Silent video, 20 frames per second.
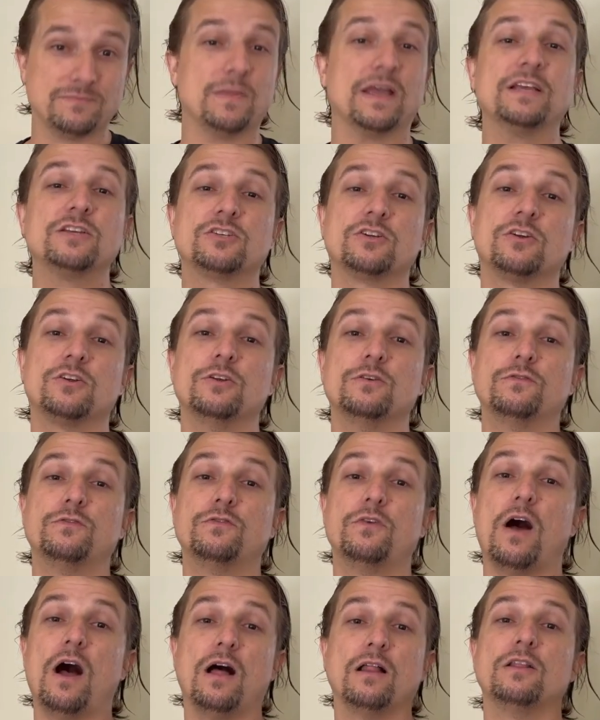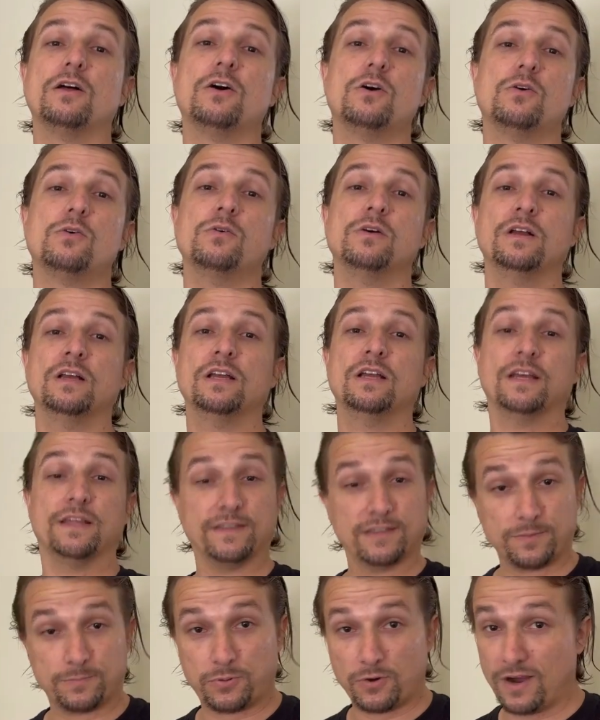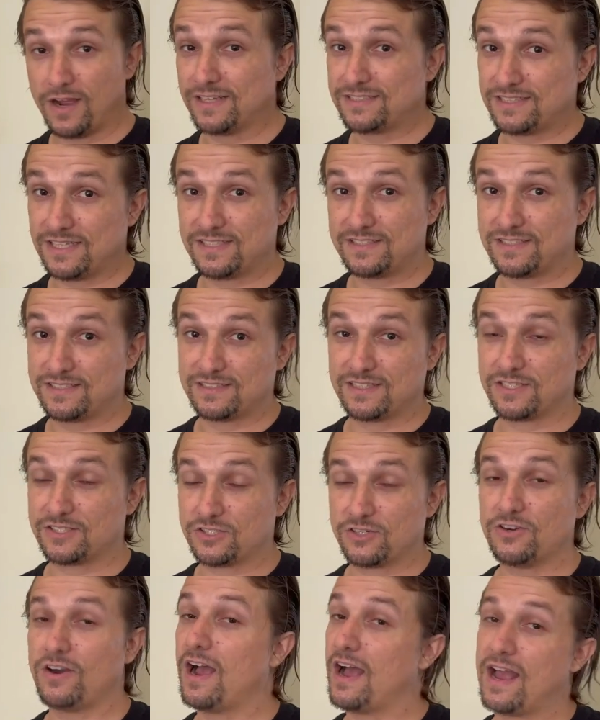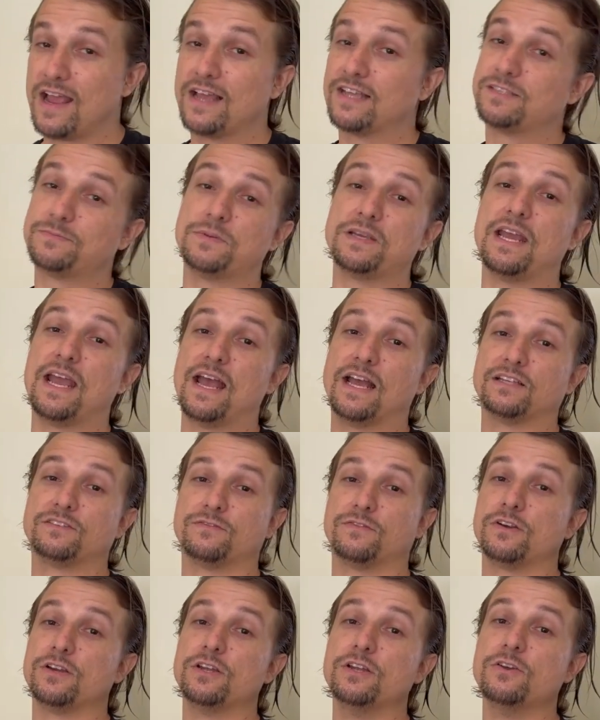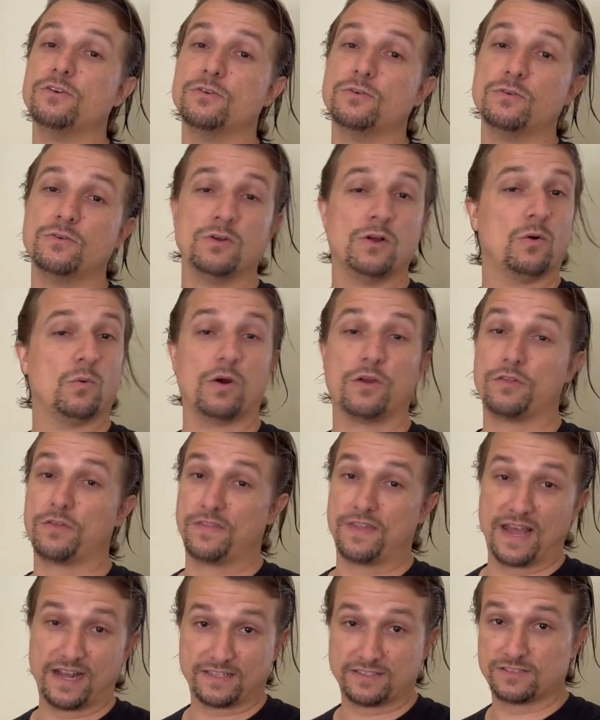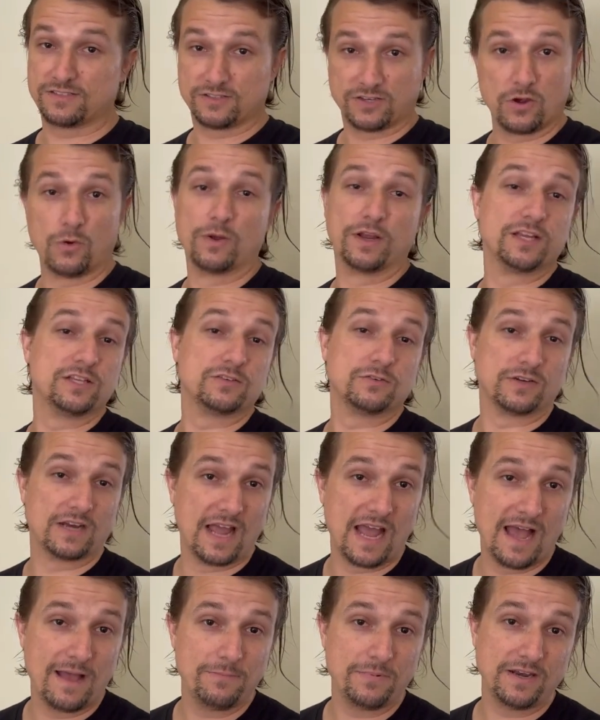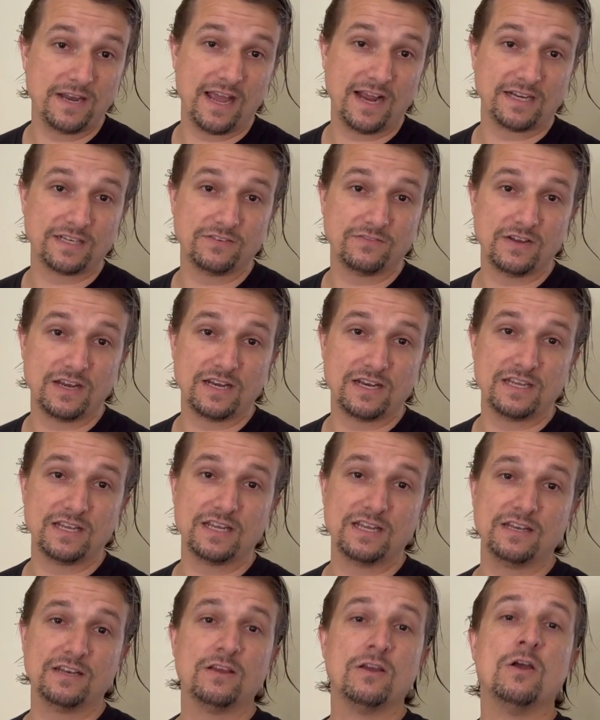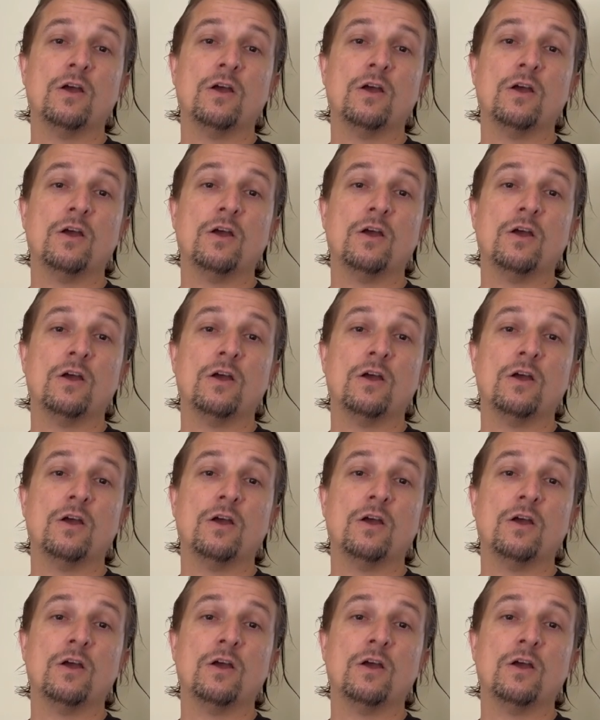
Make sure you follow the processes that your ISP has for you, whether that's going into an app and activating it